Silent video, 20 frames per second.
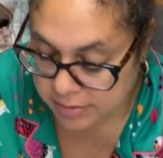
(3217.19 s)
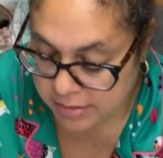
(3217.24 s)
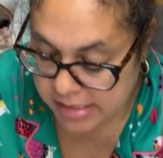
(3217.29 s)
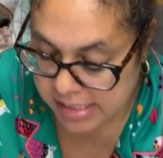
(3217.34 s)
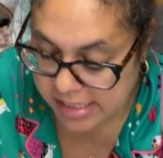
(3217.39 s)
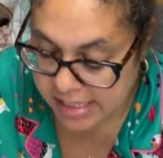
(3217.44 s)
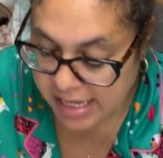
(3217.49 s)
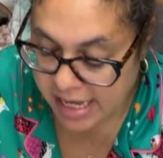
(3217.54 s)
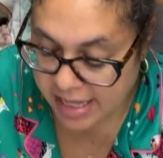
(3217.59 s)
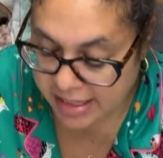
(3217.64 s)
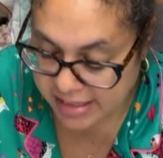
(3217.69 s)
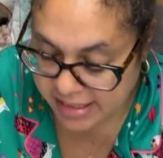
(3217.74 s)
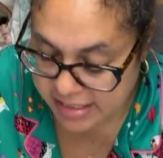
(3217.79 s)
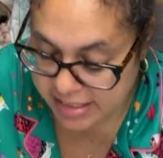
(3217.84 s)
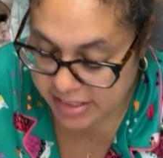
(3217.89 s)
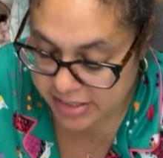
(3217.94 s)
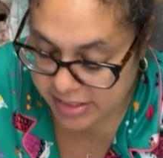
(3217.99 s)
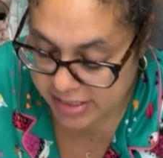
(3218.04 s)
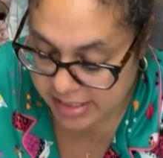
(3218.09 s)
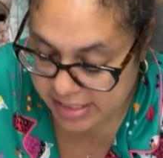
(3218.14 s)
to get
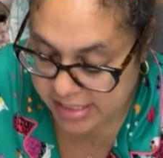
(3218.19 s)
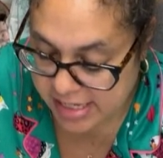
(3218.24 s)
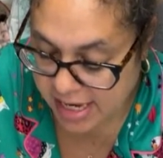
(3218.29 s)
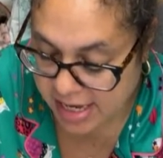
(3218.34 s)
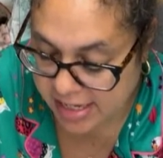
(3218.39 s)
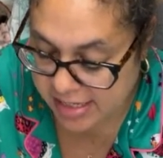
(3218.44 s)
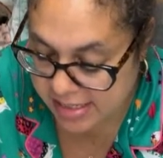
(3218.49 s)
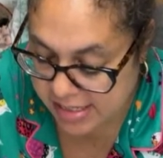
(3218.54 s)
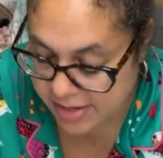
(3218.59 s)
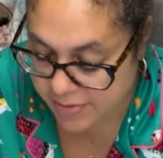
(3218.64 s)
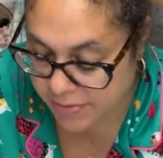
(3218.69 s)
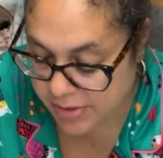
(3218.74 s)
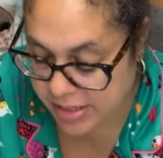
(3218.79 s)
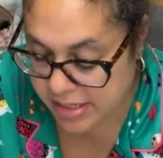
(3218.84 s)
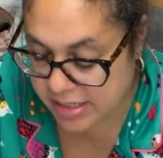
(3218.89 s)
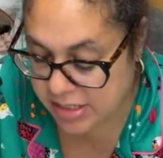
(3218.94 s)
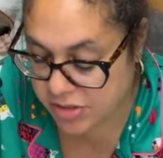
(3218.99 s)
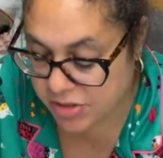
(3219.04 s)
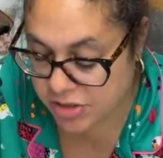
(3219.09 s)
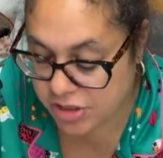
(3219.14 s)
to the size that we
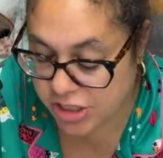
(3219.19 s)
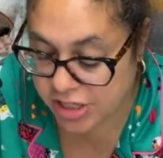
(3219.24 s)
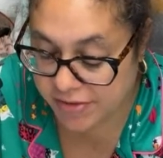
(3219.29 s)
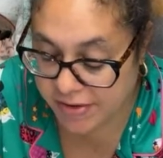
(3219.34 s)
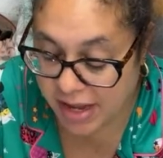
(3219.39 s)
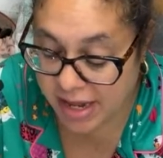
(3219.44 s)
need to achieve.